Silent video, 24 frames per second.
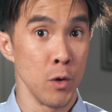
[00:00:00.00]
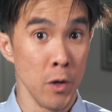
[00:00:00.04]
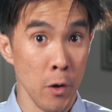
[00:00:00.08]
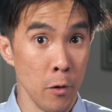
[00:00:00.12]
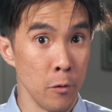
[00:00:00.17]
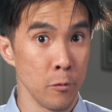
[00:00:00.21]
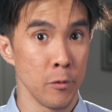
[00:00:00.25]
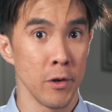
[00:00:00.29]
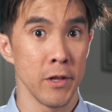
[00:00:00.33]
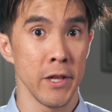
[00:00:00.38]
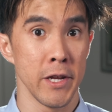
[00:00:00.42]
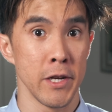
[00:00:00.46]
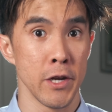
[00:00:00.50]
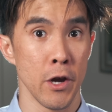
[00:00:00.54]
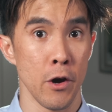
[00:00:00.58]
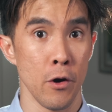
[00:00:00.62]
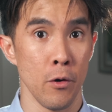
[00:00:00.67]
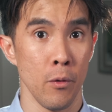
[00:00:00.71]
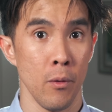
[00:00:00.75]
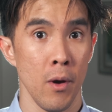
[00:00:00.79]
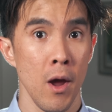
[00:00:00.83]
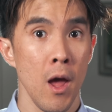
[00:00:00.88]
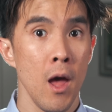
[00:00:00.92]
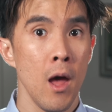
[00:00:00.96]
We don't really
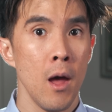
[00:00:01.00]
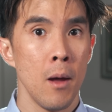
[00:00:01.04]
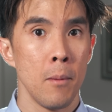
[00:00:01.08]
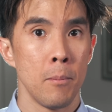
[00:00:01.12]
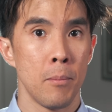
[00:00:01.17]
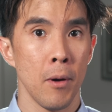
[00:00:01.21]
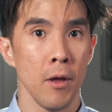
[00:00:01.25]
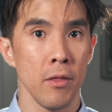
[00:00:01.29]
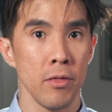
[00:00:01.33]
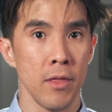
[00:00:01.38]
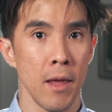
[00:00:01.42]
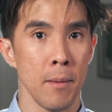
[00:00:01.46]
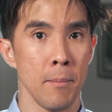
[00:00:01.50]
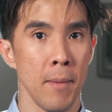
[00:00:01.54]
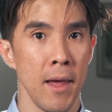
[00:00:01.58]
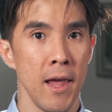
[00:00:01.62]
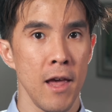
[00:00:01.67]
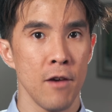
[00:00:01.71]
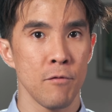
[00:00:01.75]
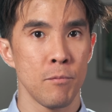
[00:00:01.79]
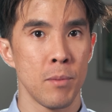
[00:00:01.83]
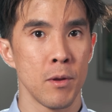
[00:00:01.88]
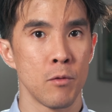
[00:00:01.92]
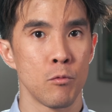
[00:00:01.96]
know. But they may
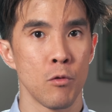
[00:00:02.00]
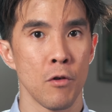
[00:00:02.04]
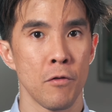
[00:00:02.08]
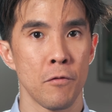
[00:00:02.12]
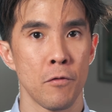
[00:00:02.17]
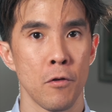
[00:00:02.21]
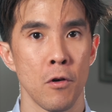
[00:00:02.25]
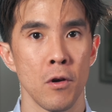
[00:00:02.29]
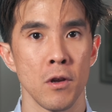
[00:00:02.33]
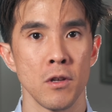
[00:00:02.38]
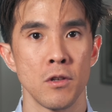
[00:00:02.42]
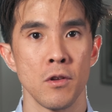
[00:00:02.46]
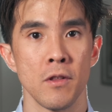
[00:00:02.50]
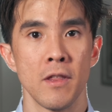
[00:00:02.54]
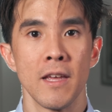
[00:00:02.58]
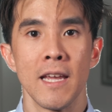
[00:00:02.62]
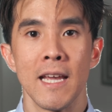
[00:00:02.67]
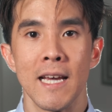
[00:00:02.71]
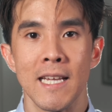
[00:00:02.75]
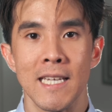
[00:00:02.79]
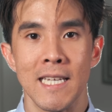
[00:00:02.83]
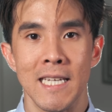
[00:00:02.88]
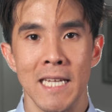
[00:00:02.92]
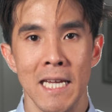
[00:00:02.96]
have been referring to
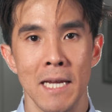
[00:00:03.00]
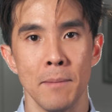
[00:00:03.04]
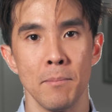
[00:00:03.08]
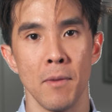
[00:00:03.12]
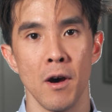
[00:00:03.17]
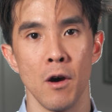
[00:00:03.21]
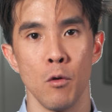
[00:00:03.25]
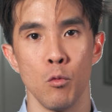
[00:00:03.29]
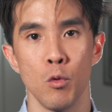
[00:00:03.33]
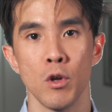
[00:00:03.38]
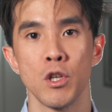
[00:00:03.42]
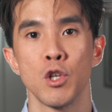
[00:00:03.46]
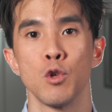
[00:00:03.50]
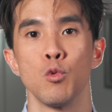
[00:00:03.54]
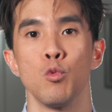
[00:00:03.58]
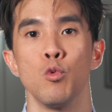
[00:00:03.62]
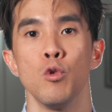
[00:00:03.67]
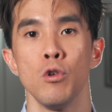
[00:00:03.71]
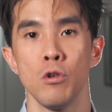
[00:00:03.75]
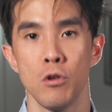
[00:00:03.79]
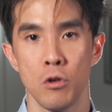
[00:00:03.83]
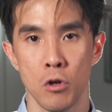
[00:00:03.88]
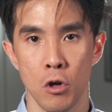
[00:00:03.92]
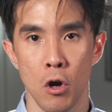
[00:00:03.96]
the edema, which
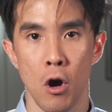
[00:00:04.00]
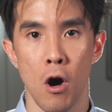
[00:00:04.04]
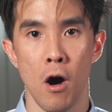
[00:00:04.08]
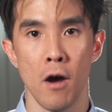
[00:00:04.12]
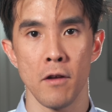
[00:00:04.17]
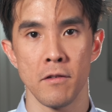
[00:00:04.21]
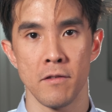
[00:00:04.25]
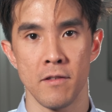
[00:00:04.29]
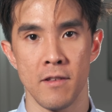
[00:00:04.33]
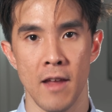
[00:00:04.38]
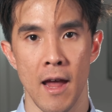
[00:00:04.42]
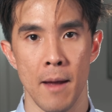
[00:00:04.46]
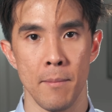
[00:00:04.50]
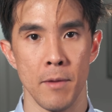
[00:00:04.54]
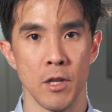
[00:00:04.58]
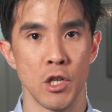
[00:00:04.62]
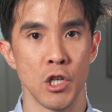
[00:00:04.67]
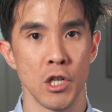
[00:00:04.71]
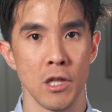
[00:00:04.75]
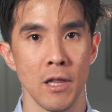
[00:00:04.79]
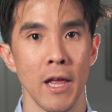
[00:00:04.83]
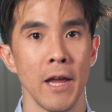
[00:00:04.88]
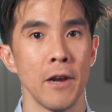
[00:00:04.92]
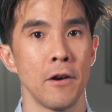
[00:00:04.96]
would cause
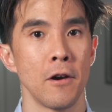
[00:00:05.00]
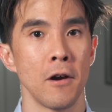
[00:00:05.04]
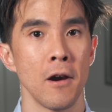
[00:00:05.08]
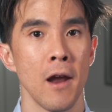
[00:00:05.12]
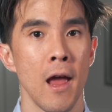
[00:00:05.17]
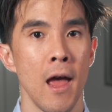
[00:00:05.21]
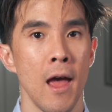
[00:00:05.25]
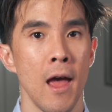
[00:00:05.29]
damage later